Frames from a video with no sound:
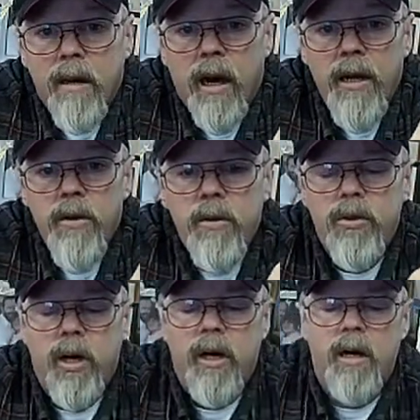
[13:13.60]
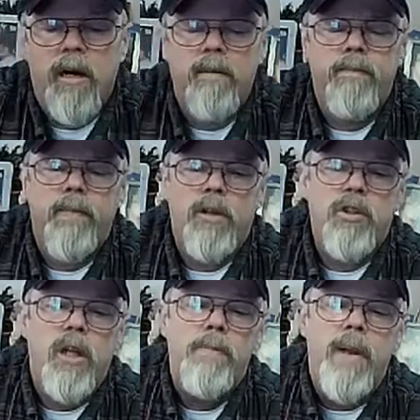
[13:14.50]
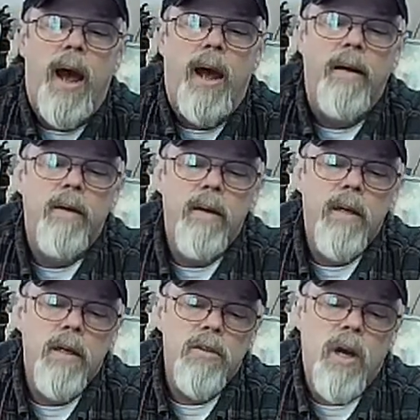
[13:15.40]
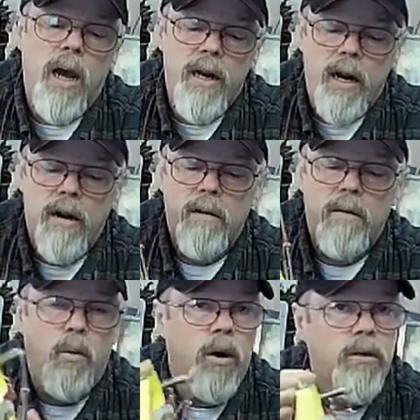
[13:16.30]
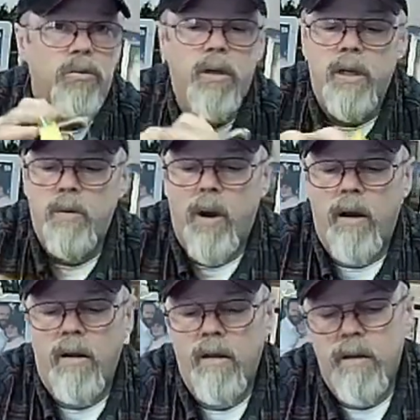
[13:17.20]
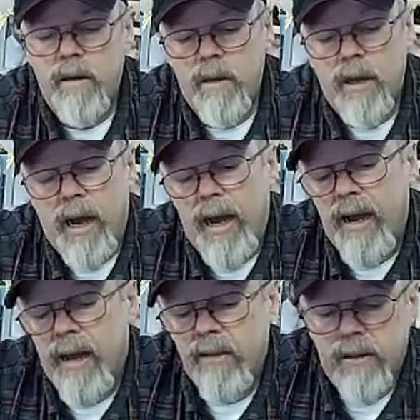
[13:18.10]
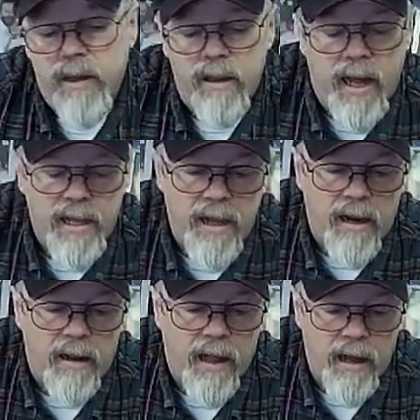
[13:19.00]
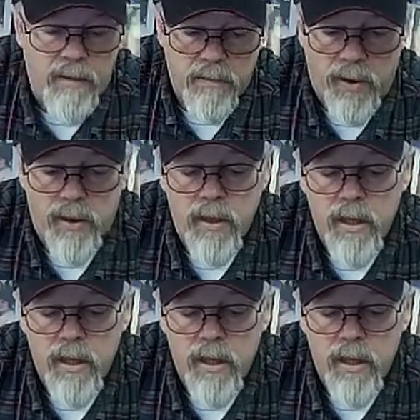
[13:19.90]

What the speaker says: I use a slip knot. It's on there, works really well. I actually like that a lot, but